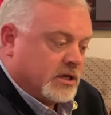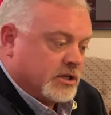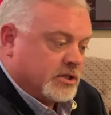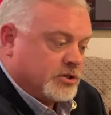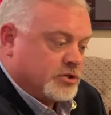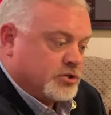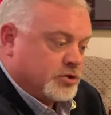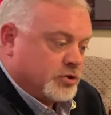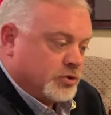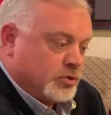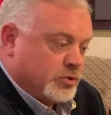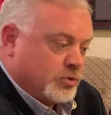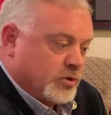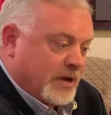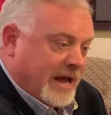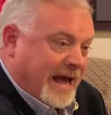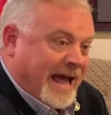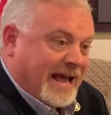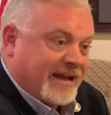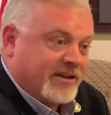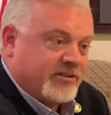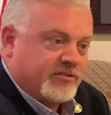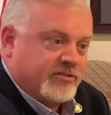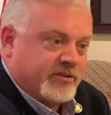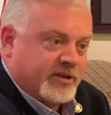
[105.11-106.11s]
to
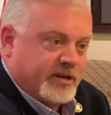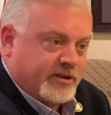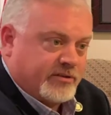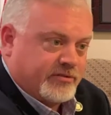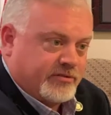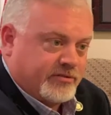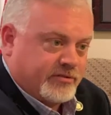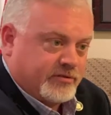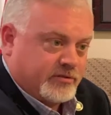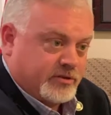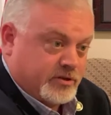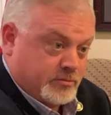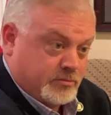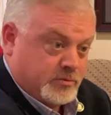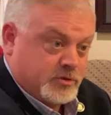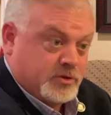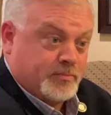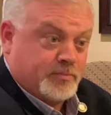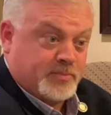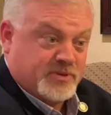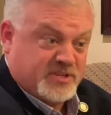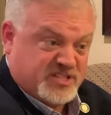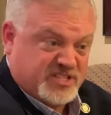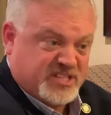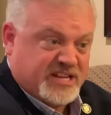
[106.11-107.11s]
access, to
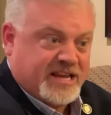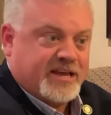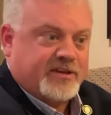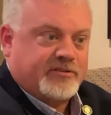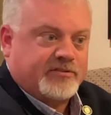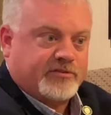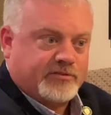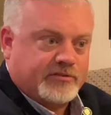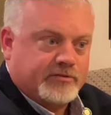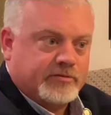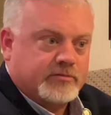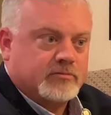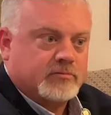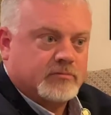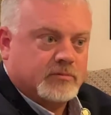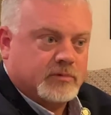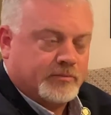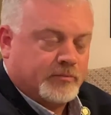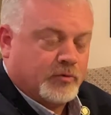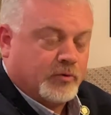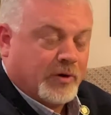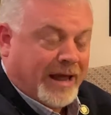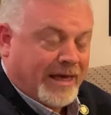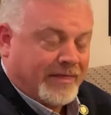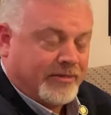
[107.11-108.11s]
possess,
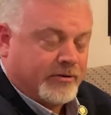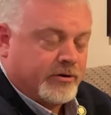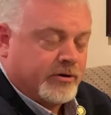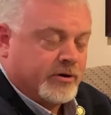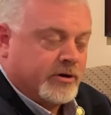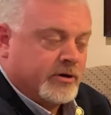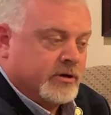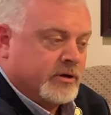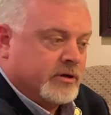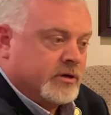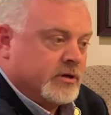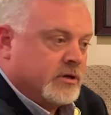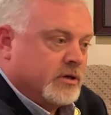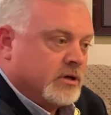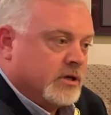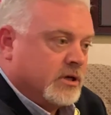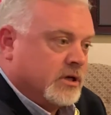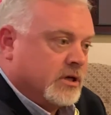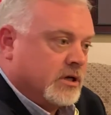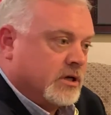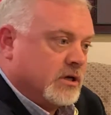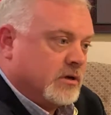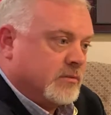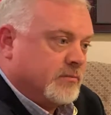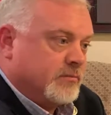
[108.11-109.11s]
rather,
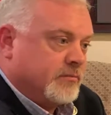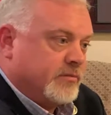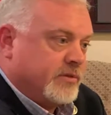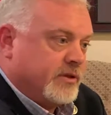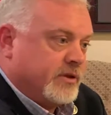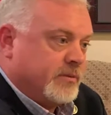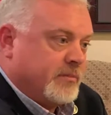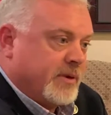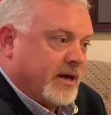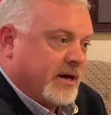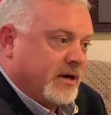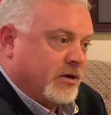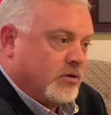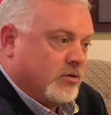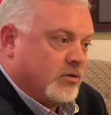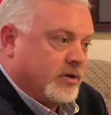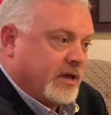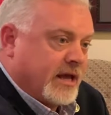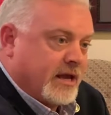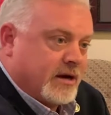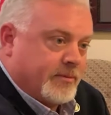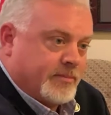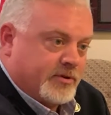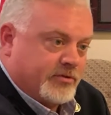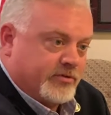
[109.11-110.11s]
the medical
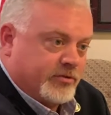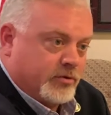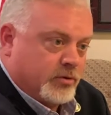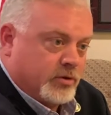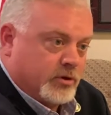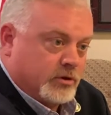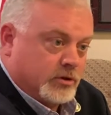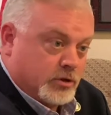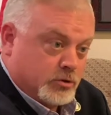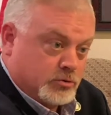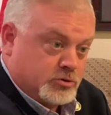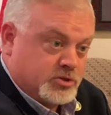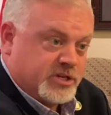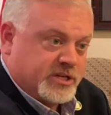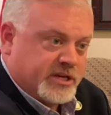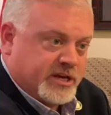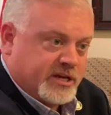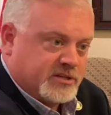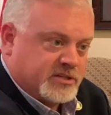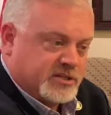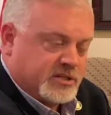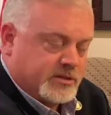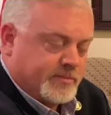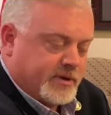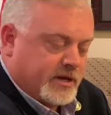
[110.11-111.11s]
cannabis oil, low
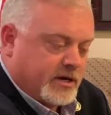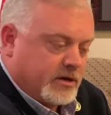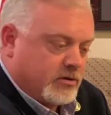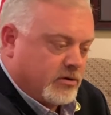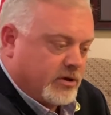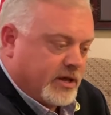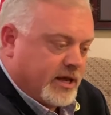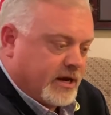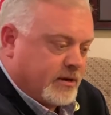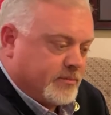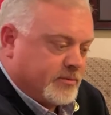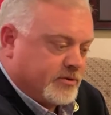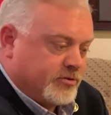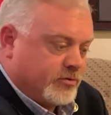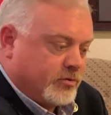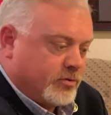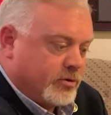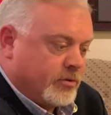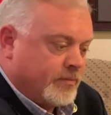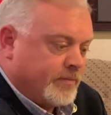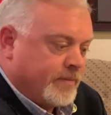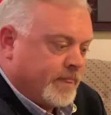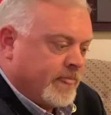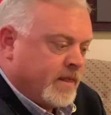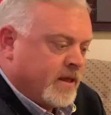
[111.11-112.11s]
THC medical cannabis
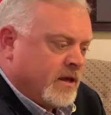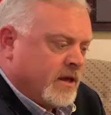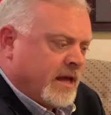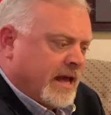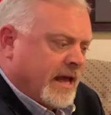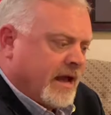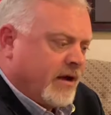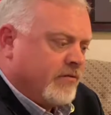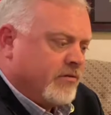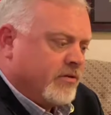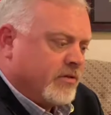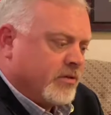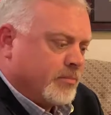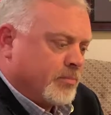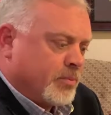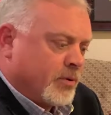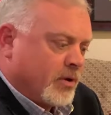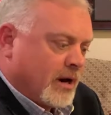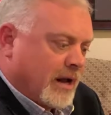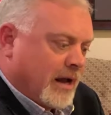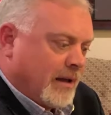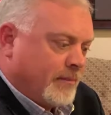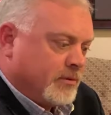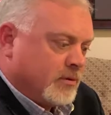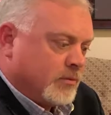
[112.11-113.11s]
oil. However, the
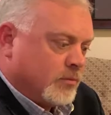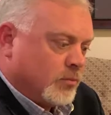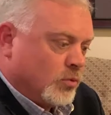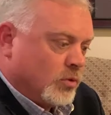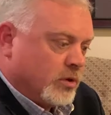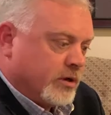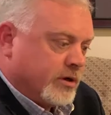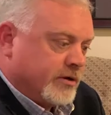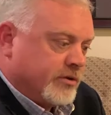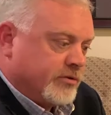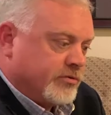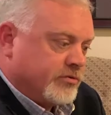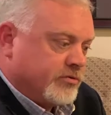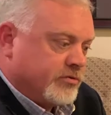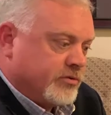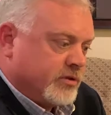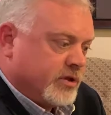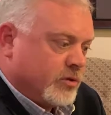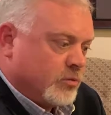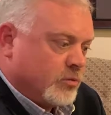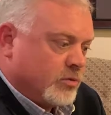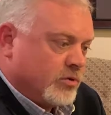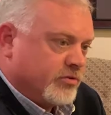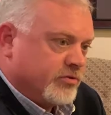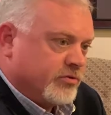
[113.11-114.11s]
problem was
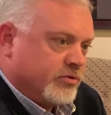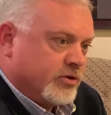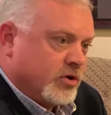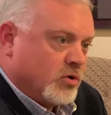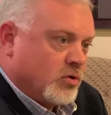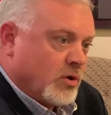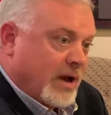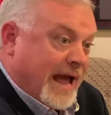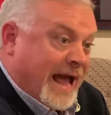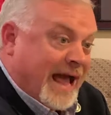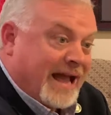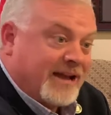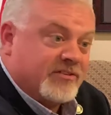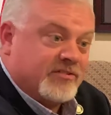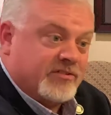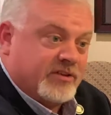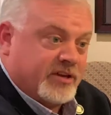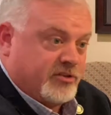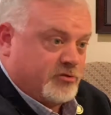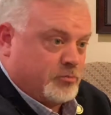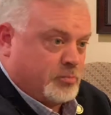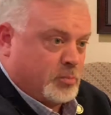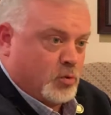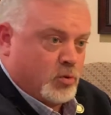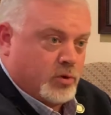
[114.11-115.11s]
there was no
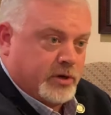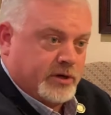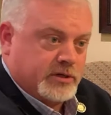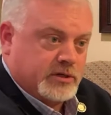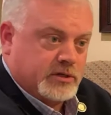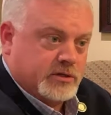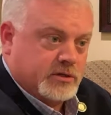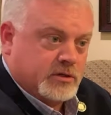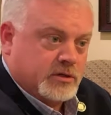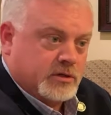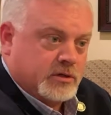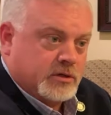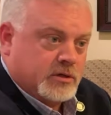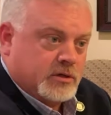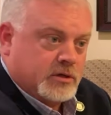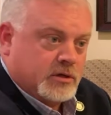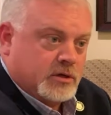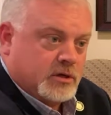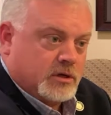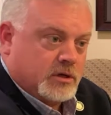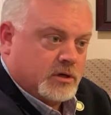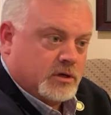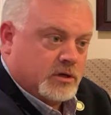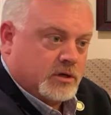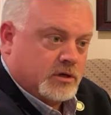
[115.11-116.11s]
access point.
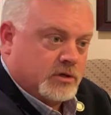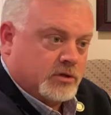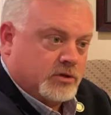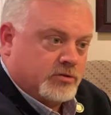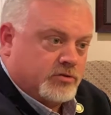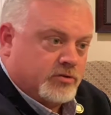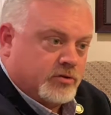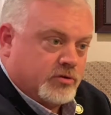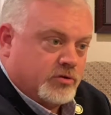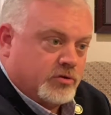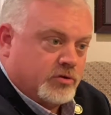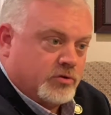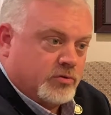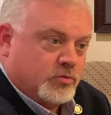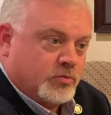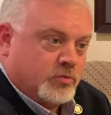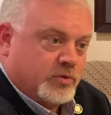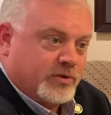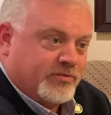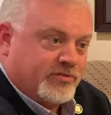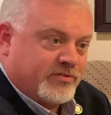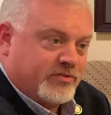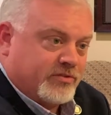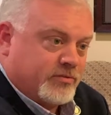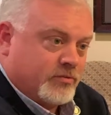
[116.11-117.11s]
So
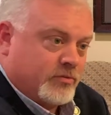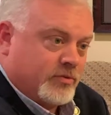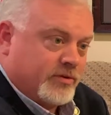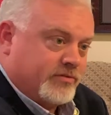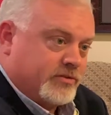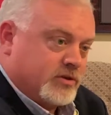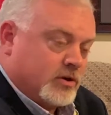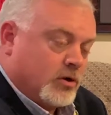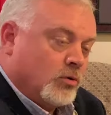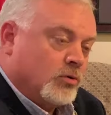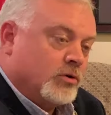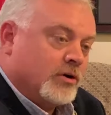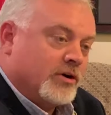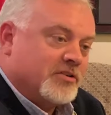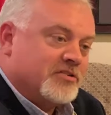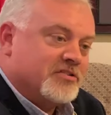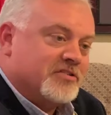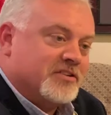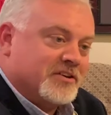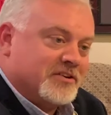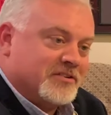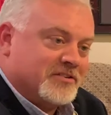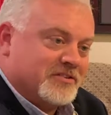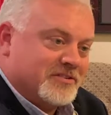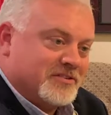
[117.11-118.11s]
we've told our
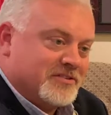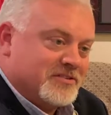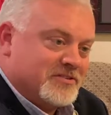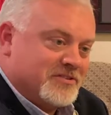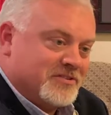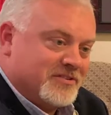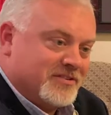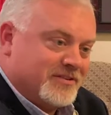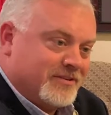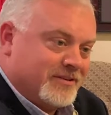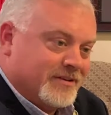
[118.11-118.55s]
citizens